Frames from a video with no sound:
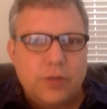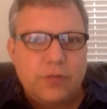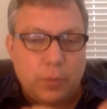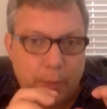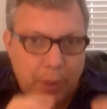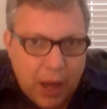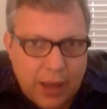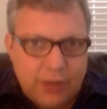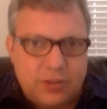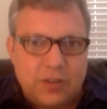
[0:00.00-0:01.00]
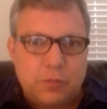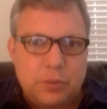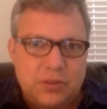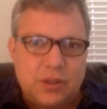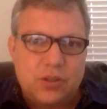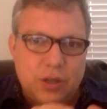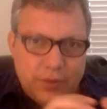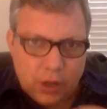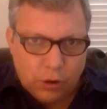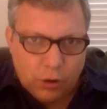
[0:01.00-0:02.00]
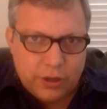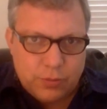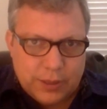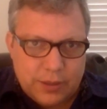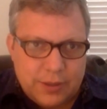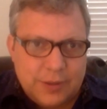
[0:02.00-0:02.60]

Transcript: from a positive position of encouragement